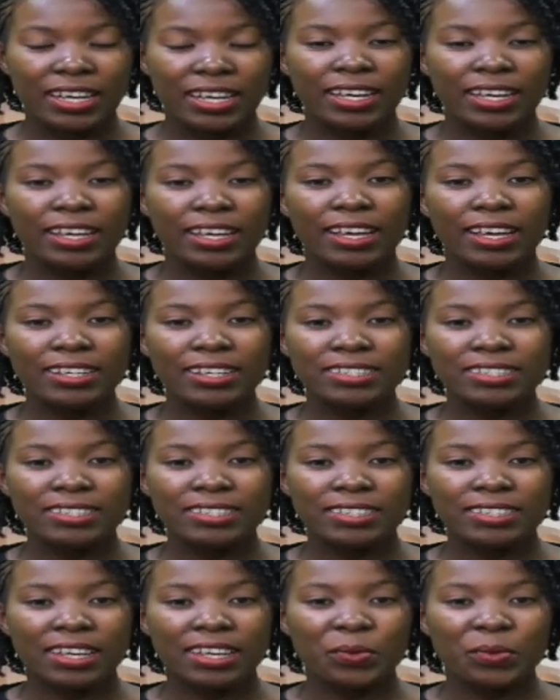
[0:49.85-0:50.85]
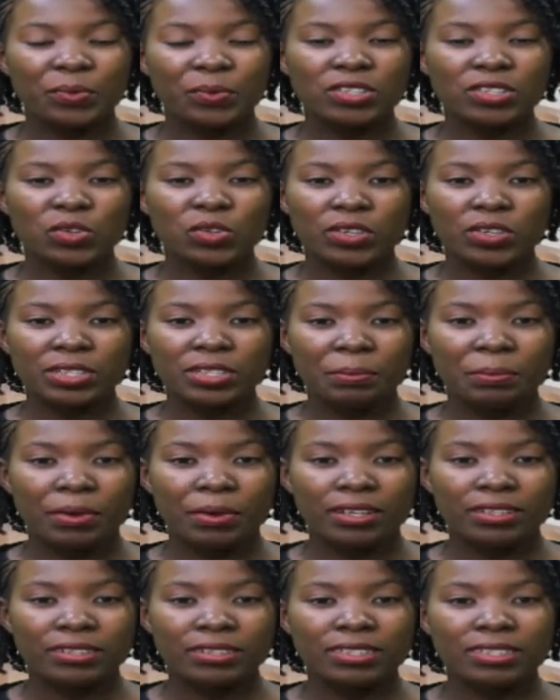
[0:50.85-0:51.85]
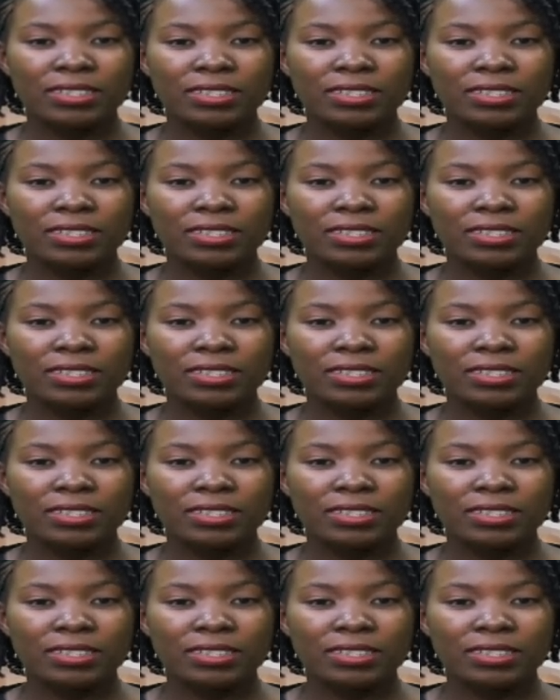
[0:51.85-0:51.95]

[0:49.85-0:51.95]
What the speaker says: Yesterday we talked about